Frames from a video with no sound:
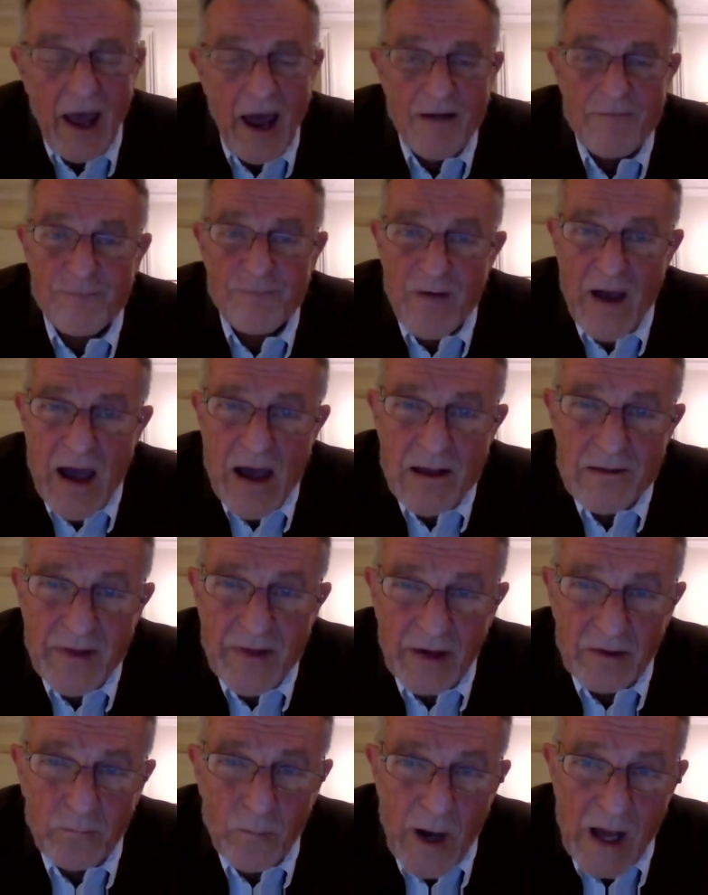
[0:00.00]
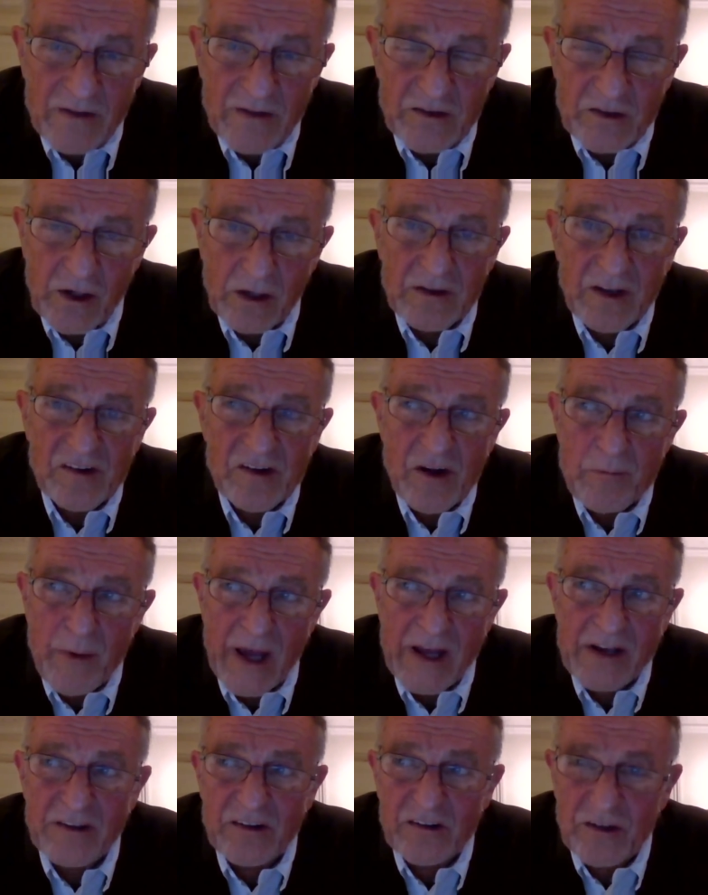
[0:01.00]
and found that whilst doctors
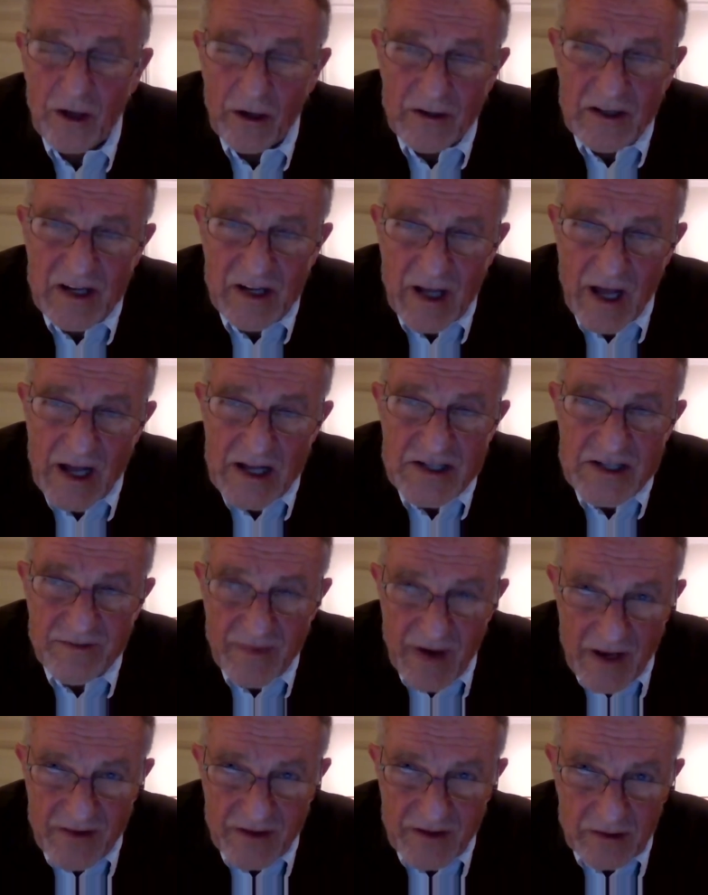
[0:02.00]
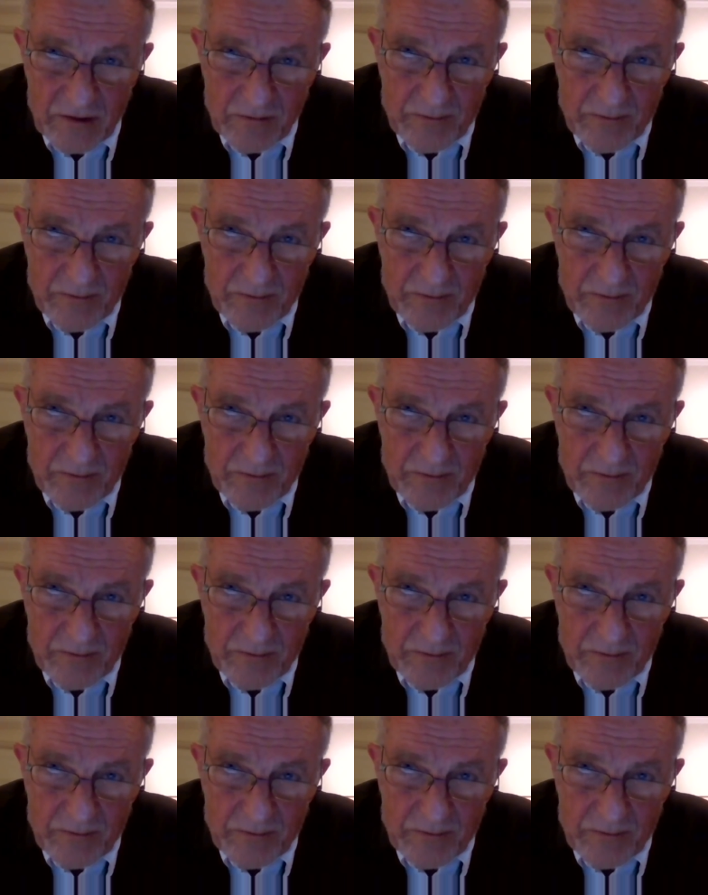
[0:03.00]
obeyed certain kinds of ethical